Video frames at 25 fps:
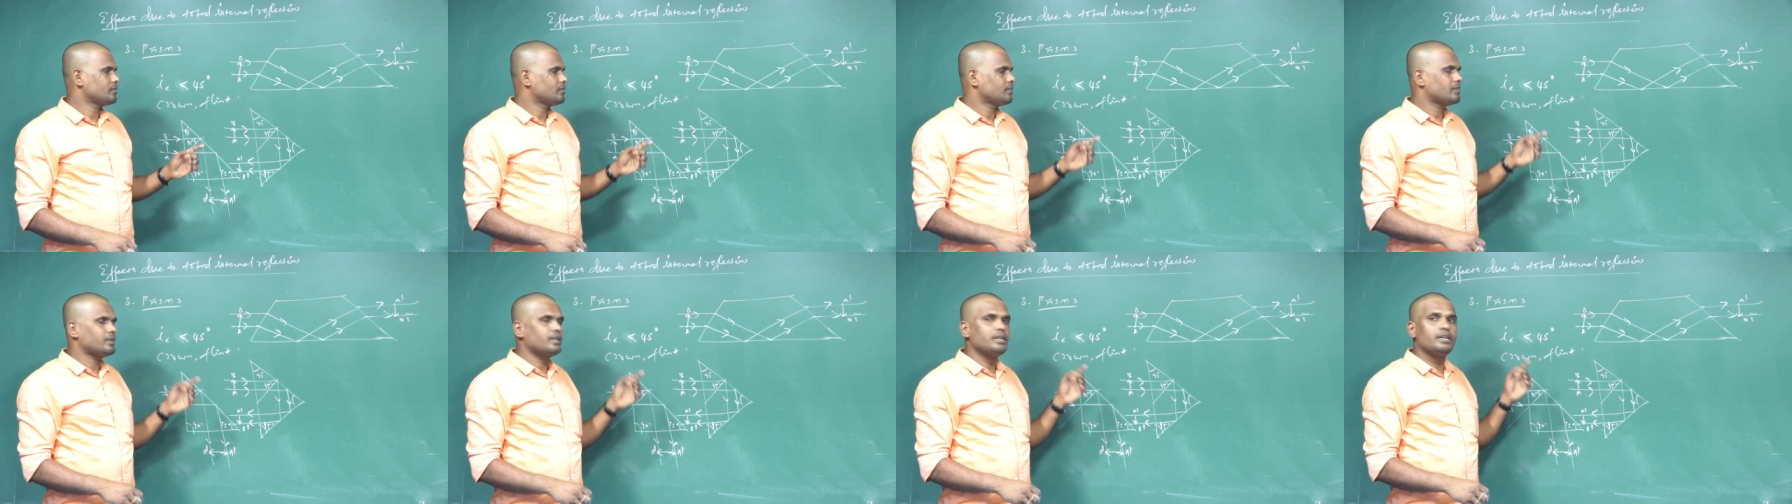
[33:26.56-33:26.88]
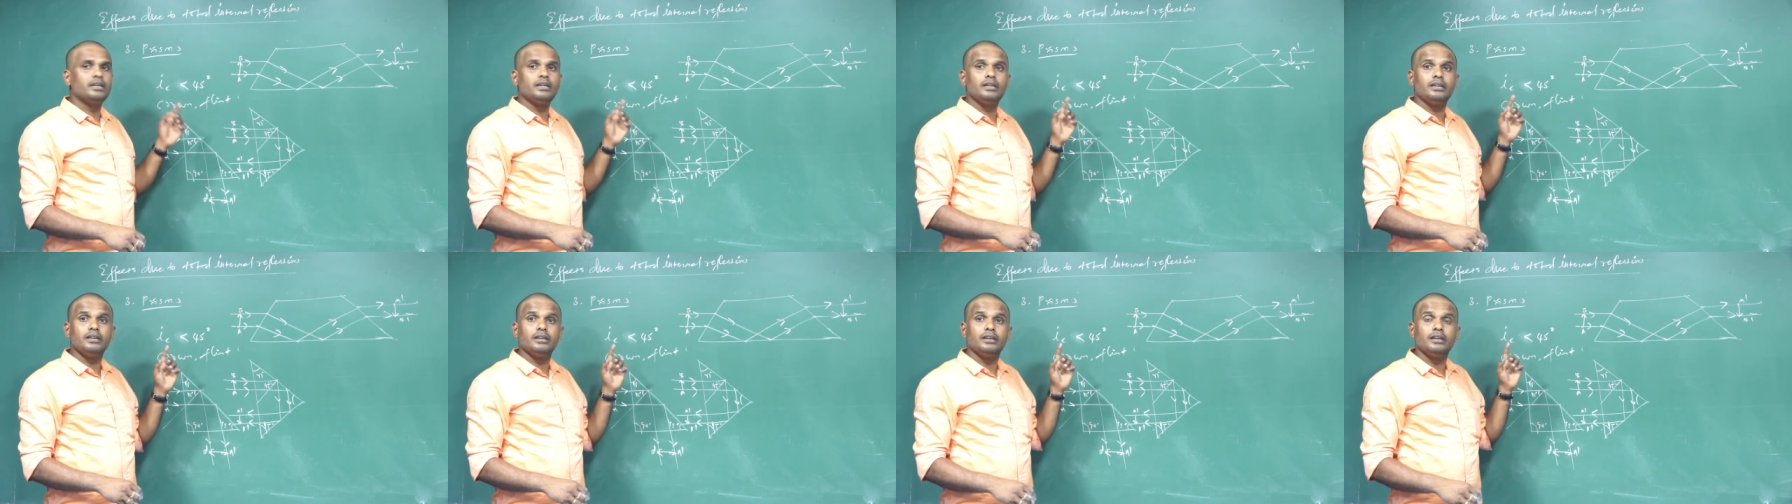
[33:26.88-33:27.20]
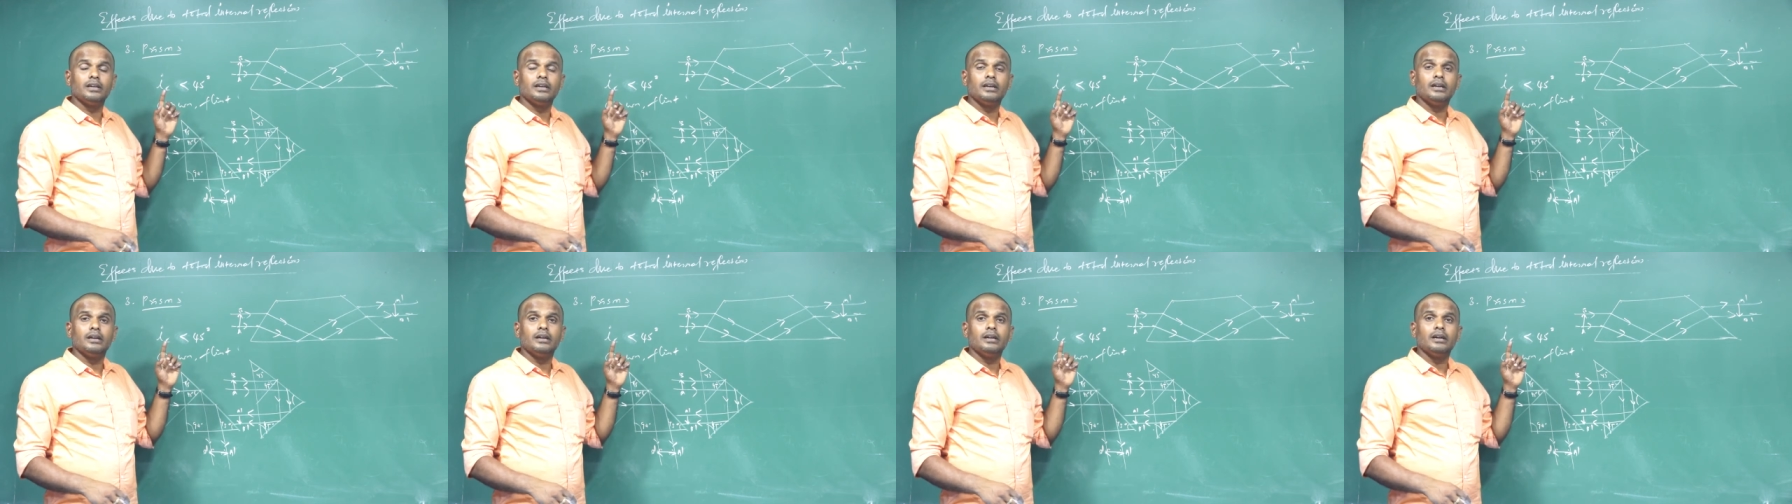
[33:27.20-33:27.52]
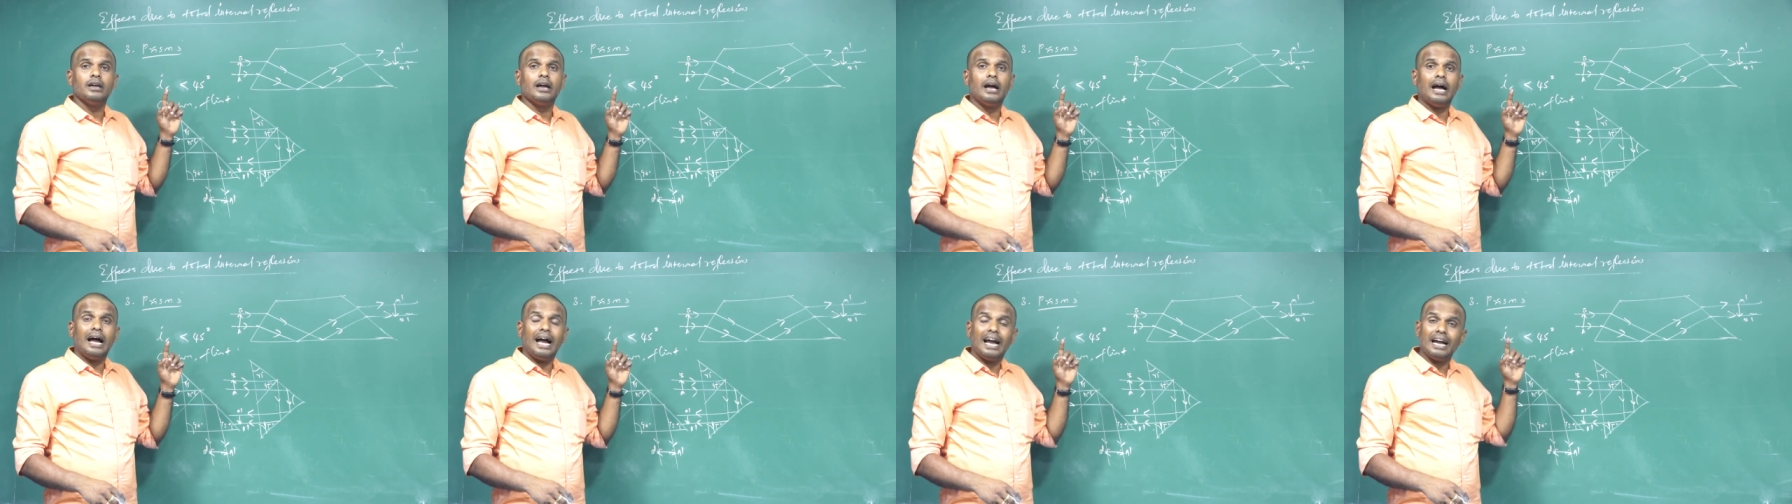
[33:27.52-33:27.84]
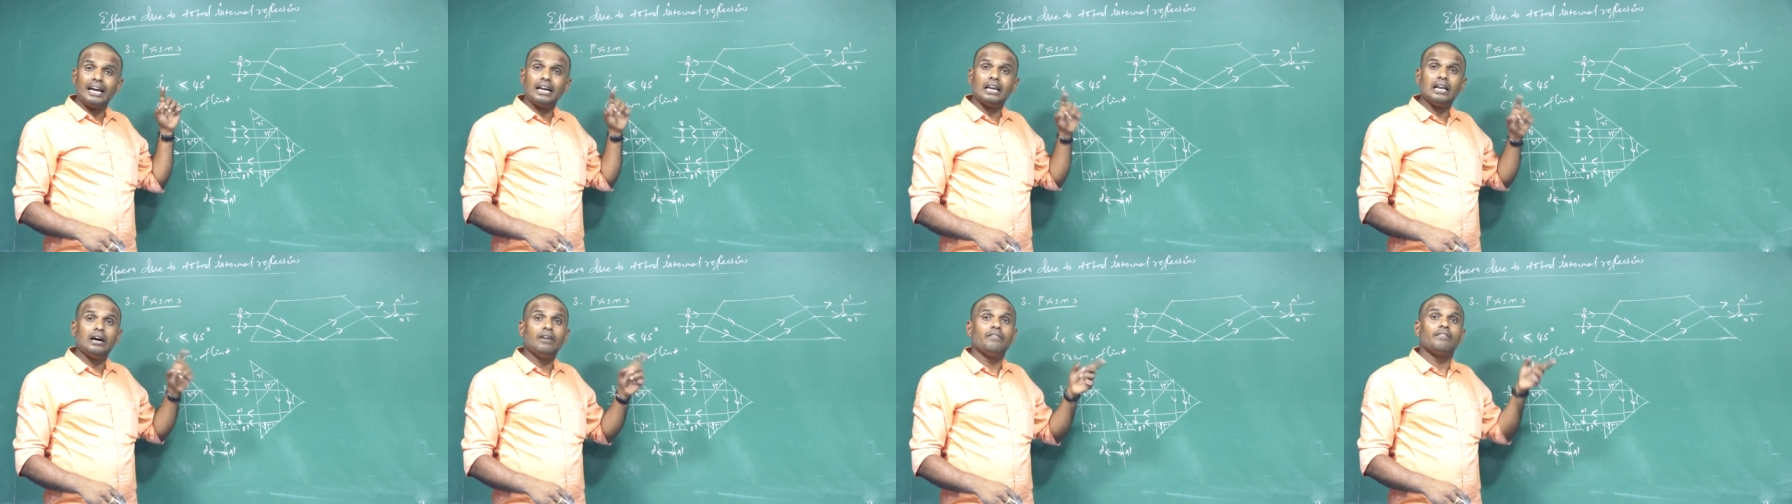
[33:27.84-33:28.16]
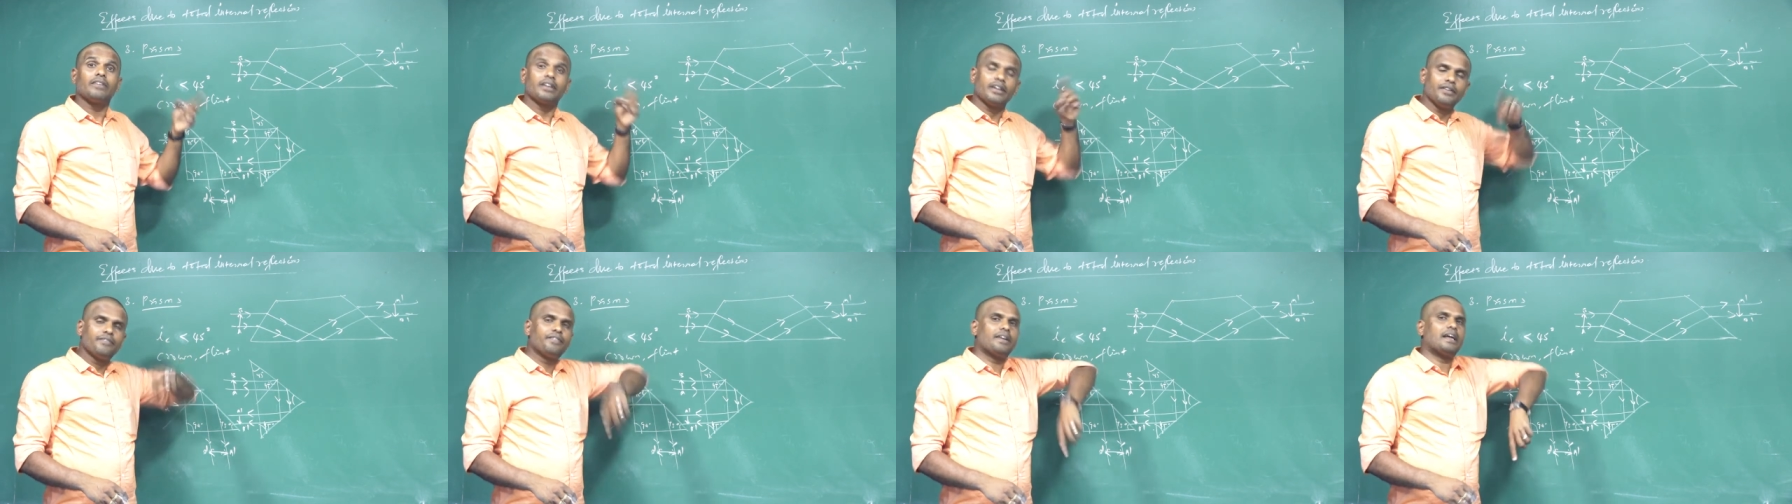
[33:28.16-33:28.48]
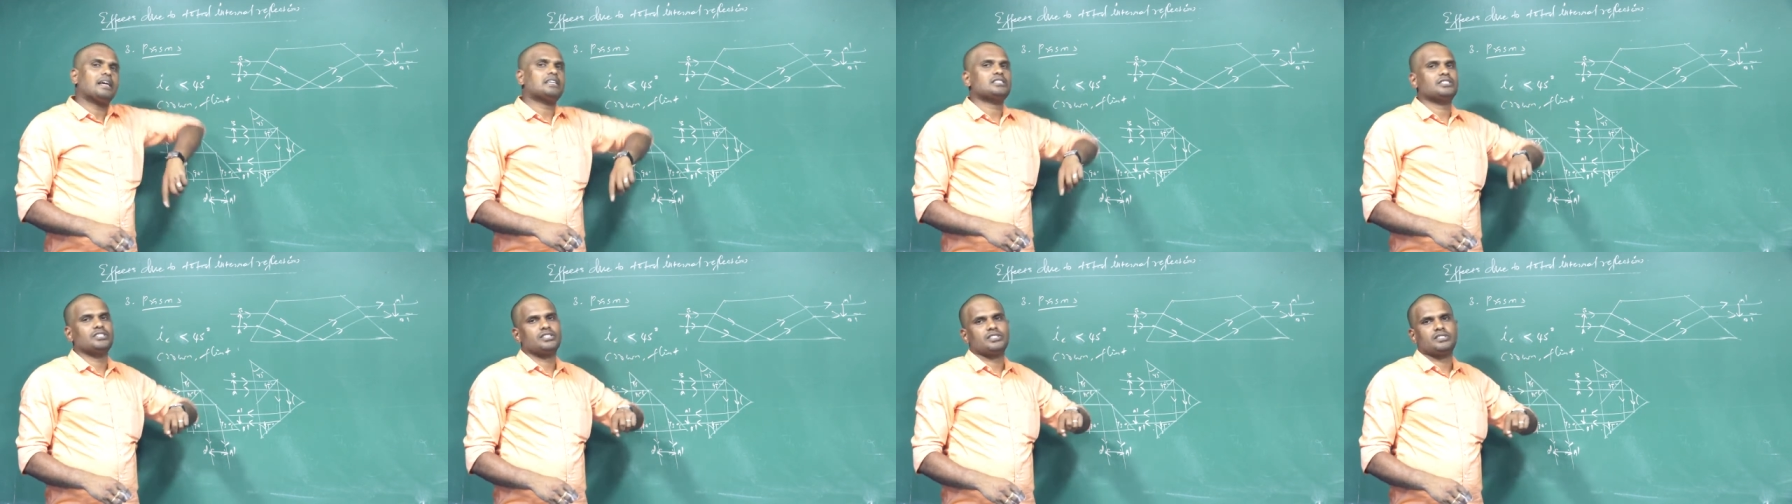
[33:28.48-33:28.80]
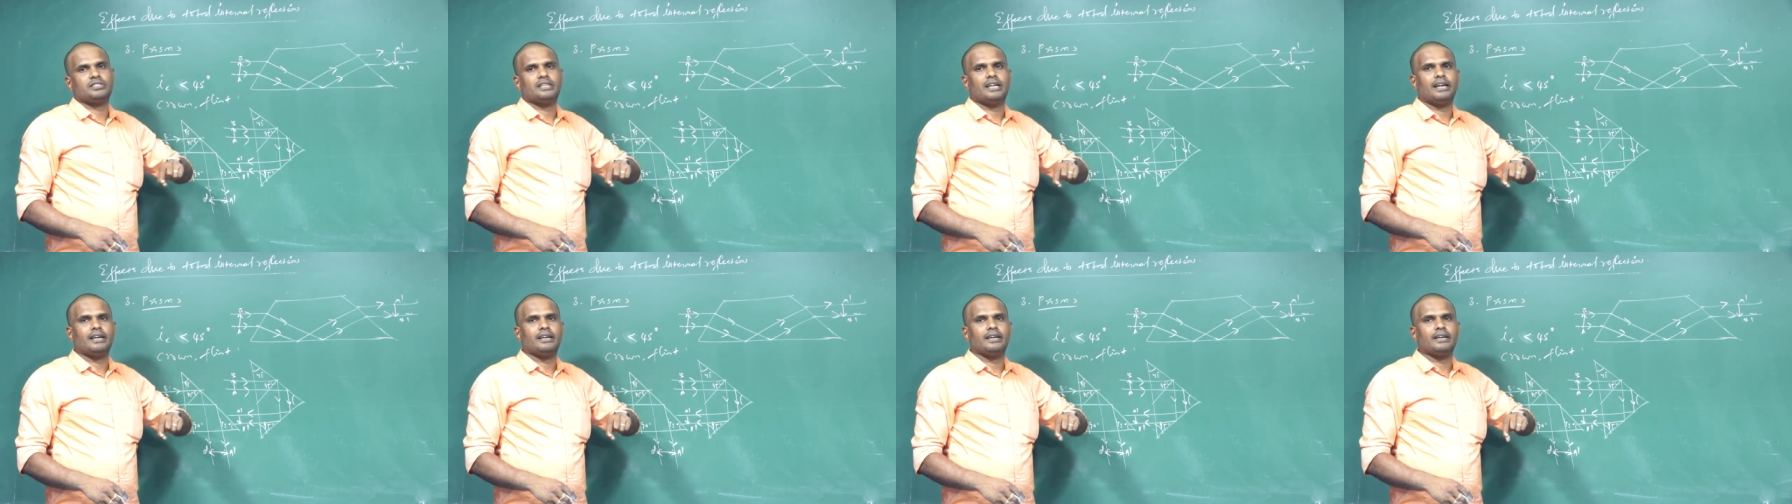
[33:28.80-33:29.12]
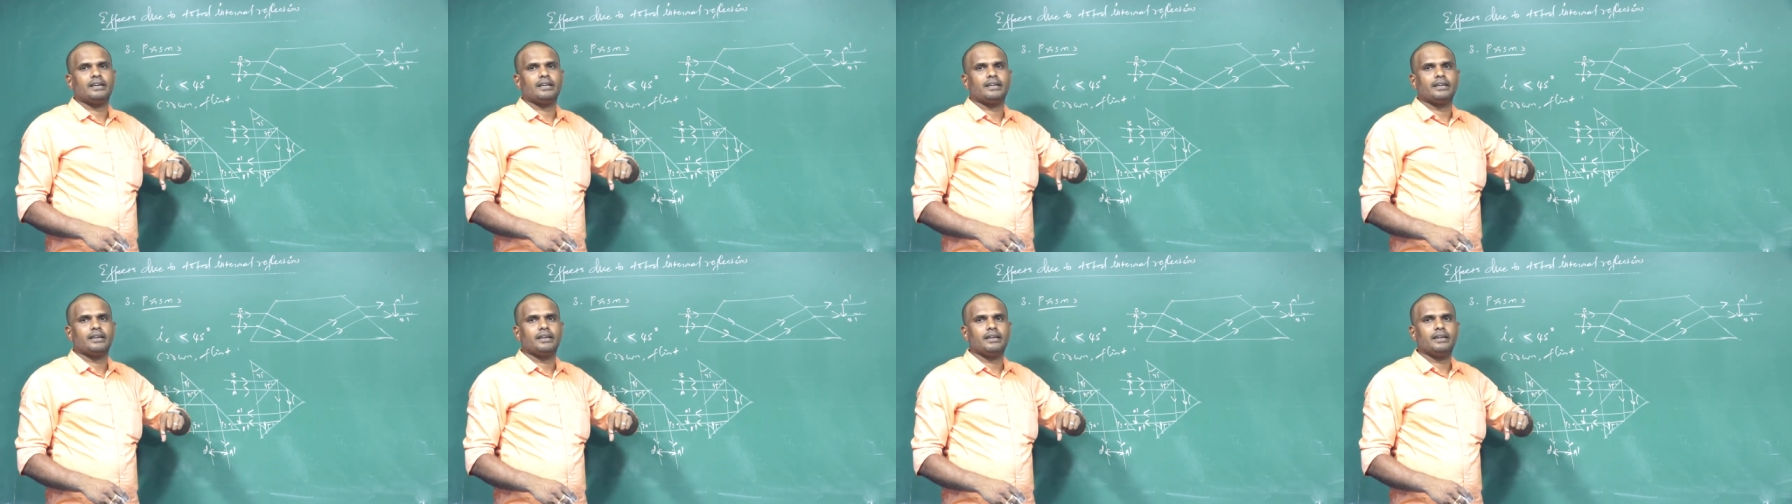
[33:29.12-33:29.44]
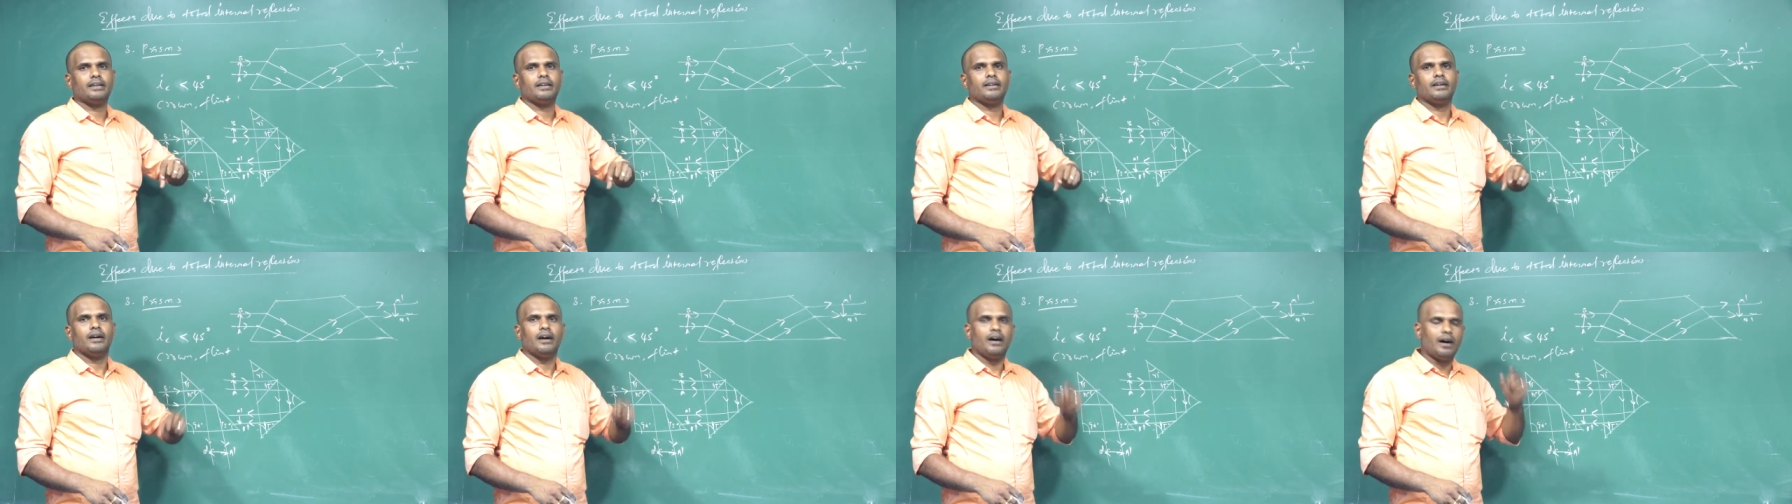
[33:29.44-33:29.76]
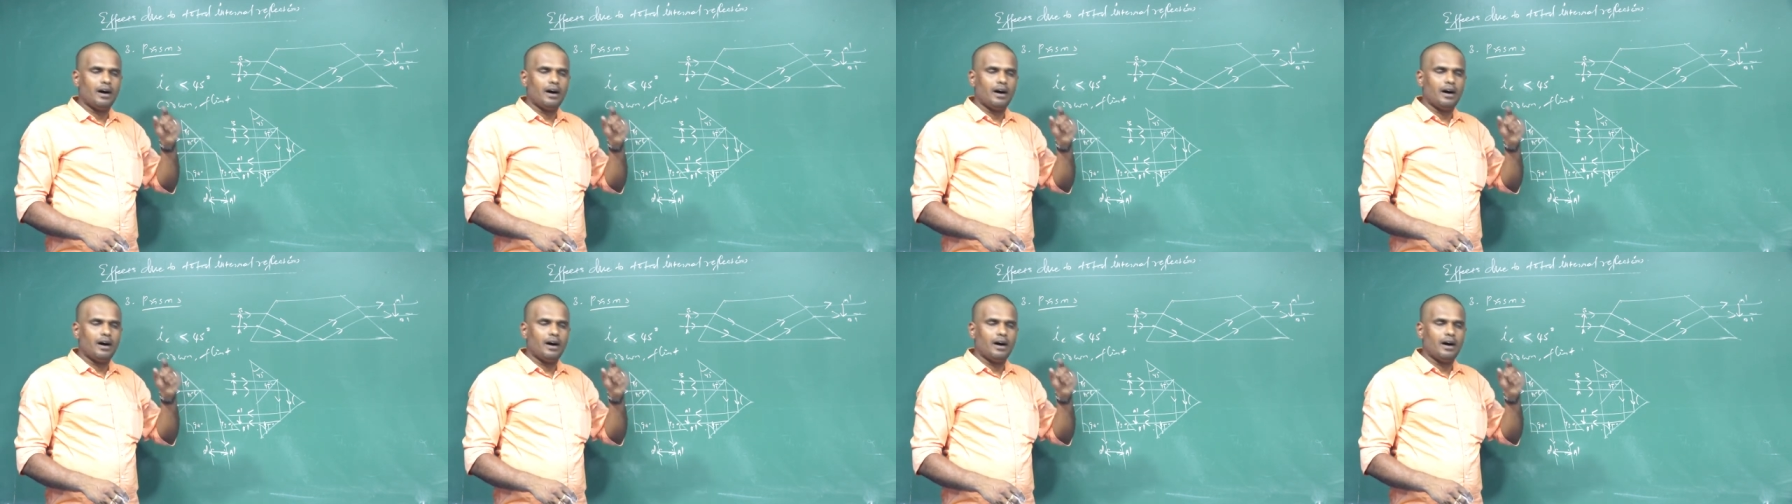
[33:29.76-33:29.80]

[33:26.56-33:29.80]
the angle of refraction is 90 degree,